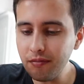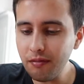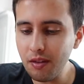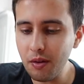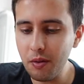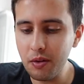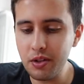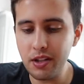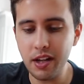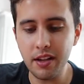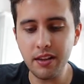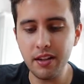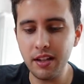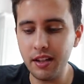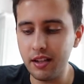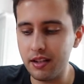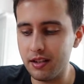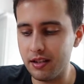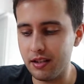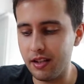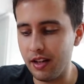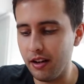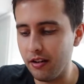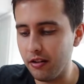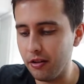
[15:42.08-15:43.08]
which I think is
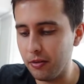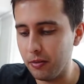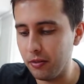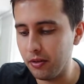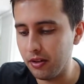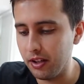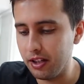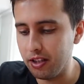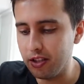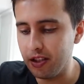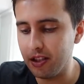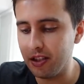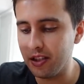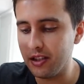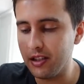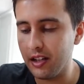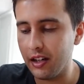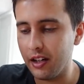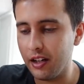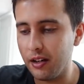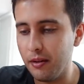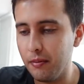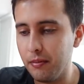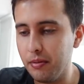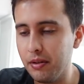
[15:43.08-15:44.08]
terrible. It's just like
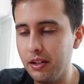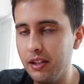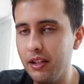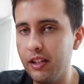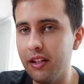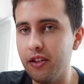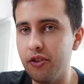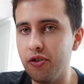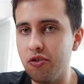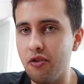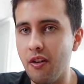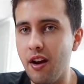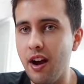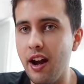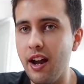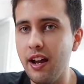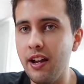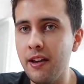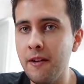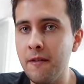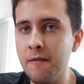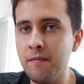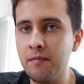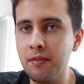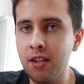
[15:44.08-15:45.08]
completely dry.
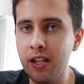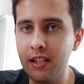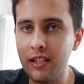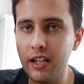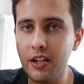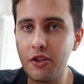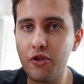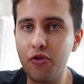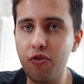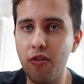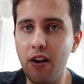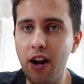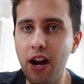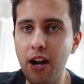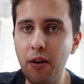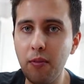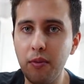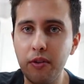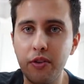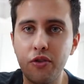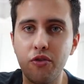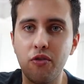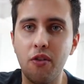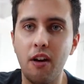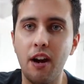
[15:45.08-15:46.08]
It's like dry
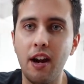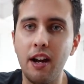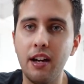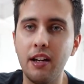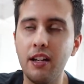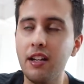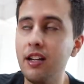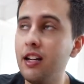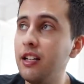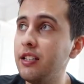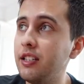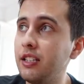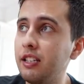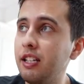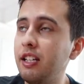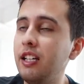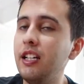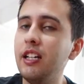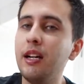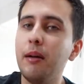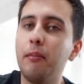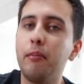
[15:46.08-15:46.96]
with dry. It's like eating a